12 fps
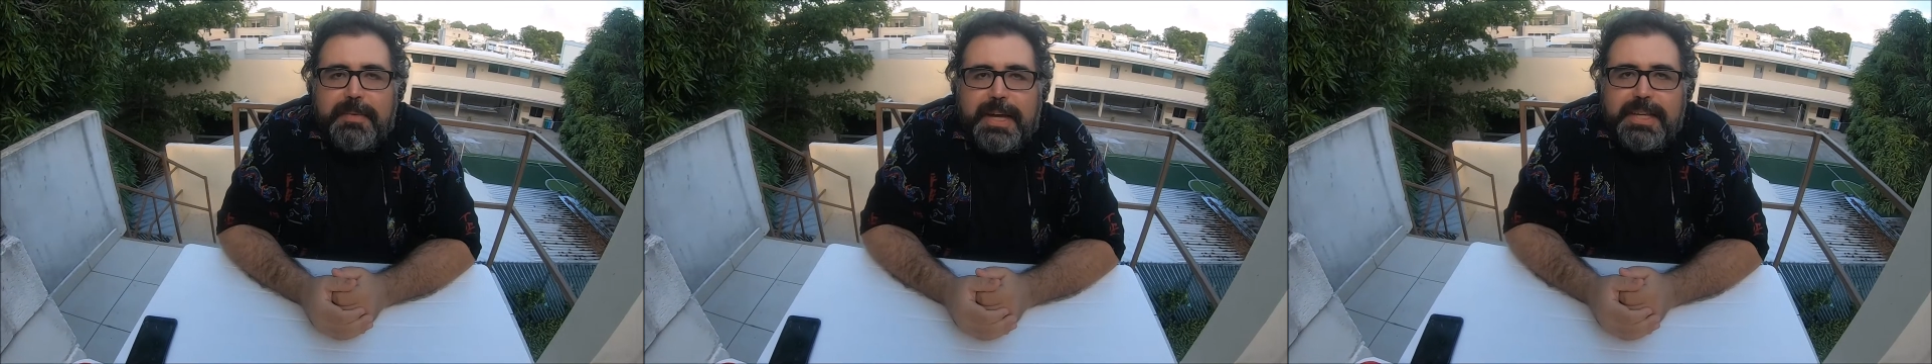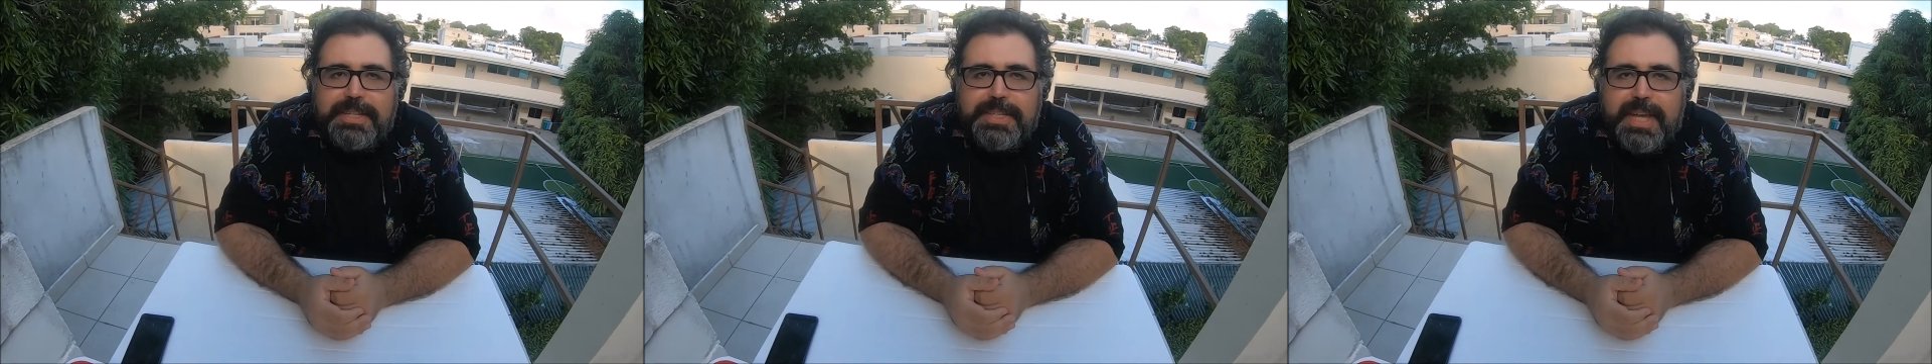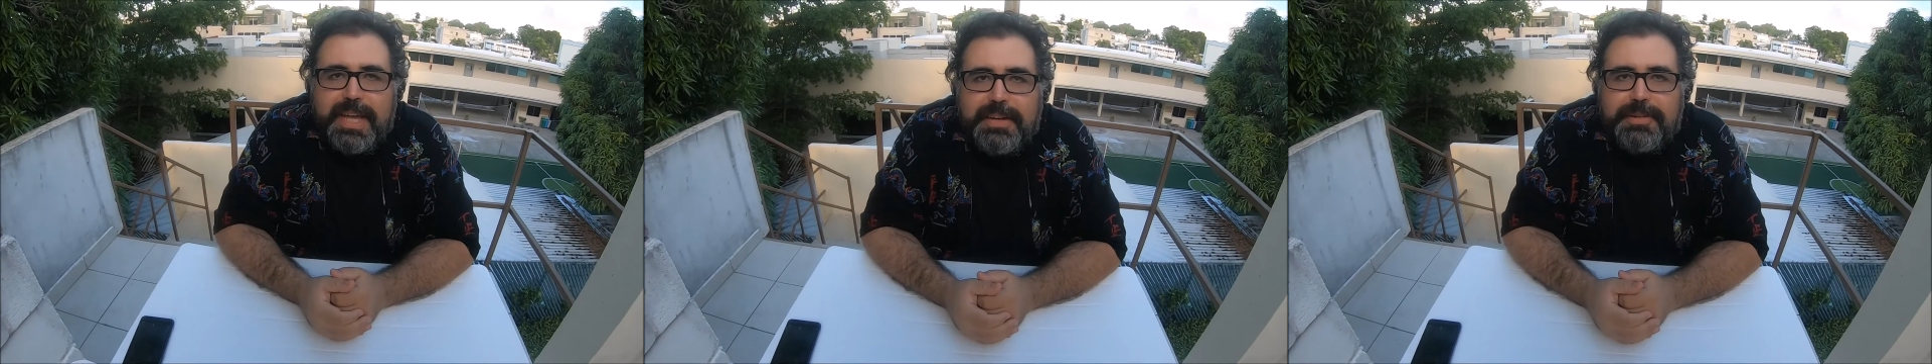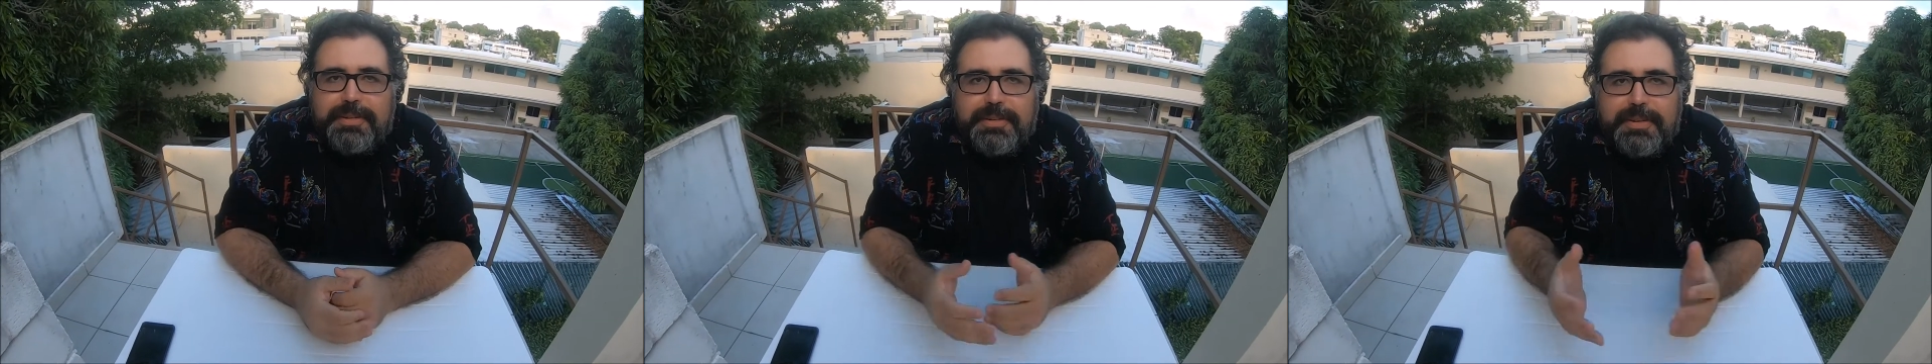my
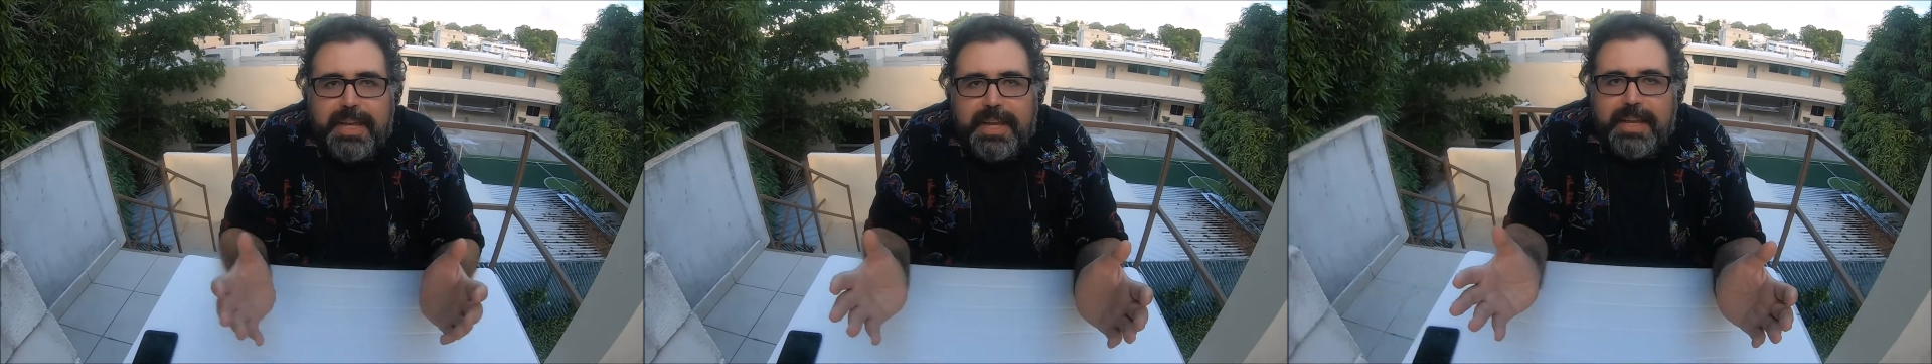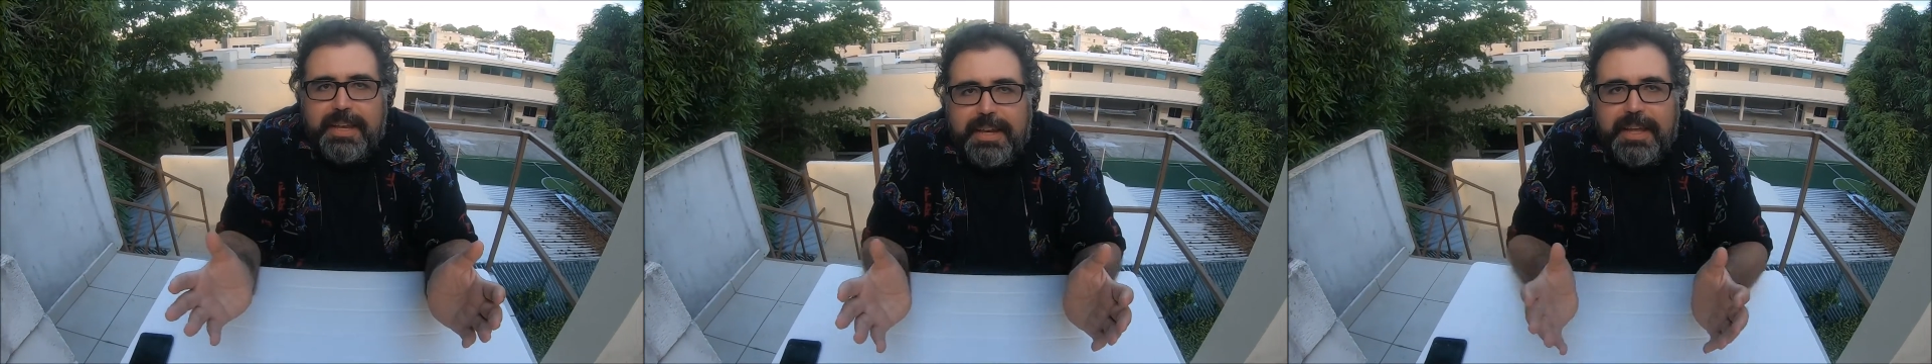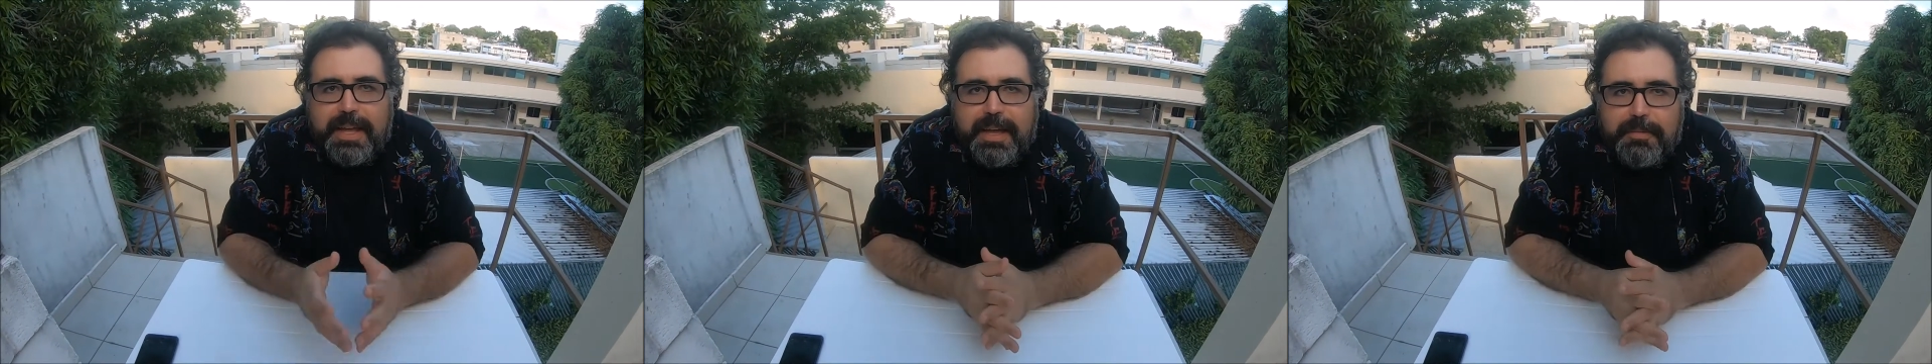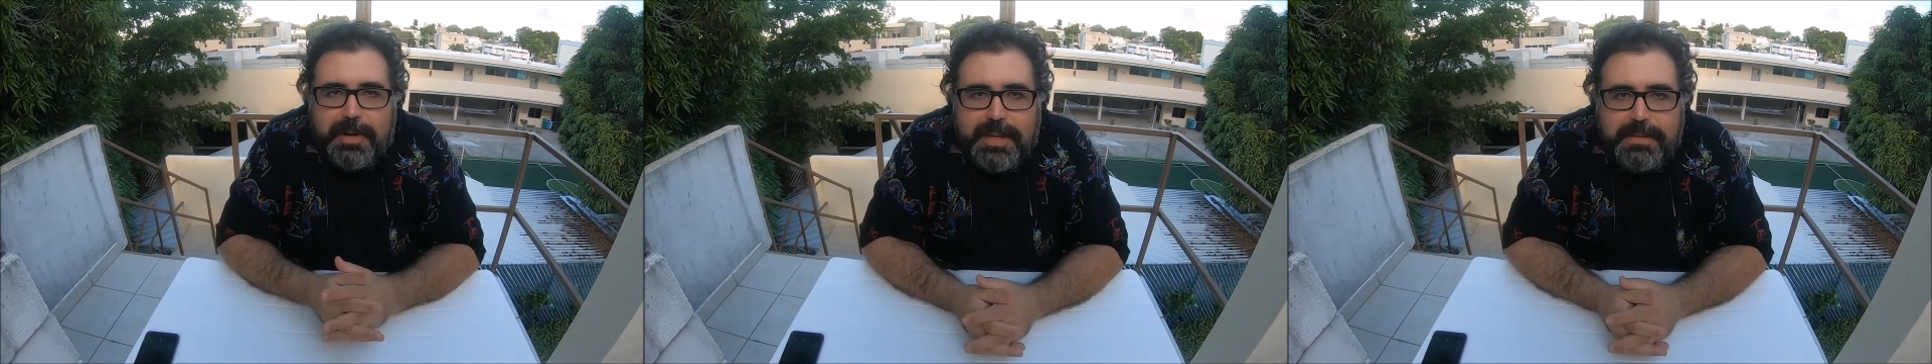channel. And
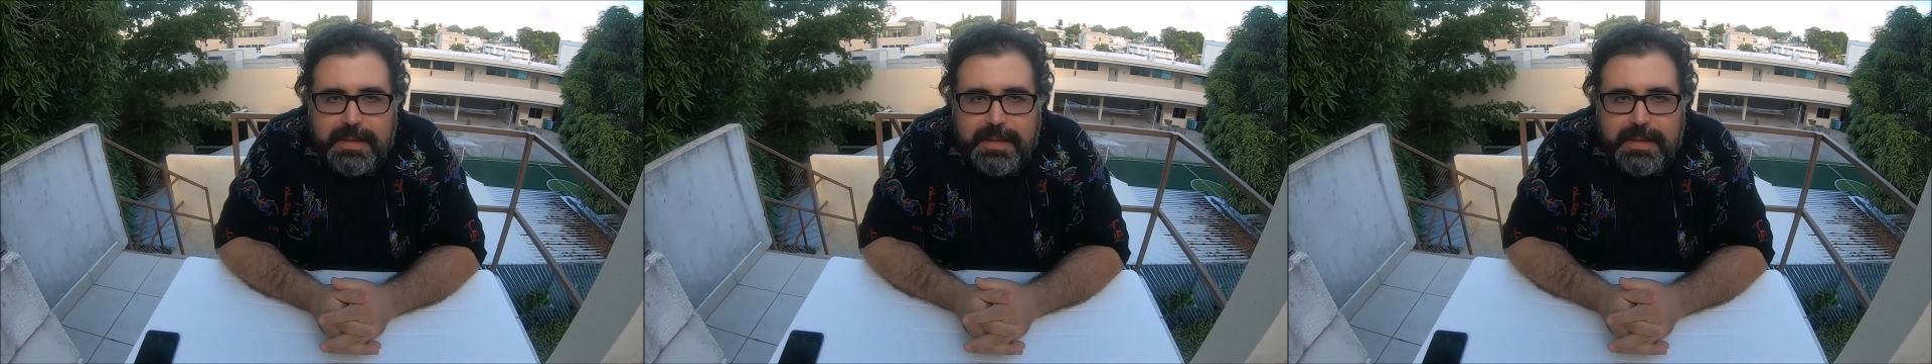one of the